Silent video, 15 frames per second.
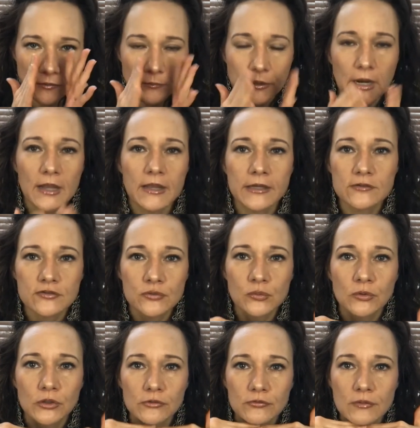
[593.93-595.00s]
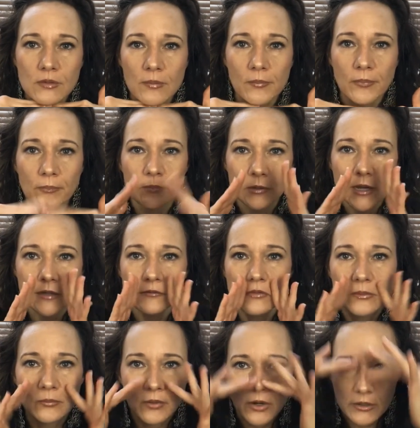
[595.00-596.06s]
but I like to work from the kind of
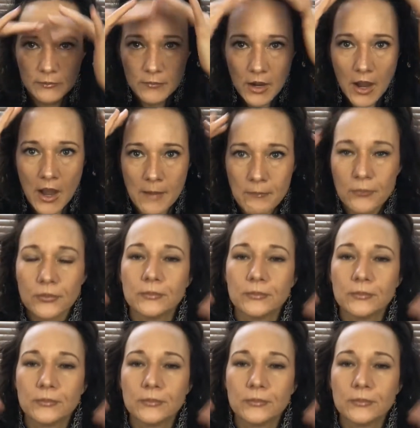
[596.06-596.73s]
the bottom up,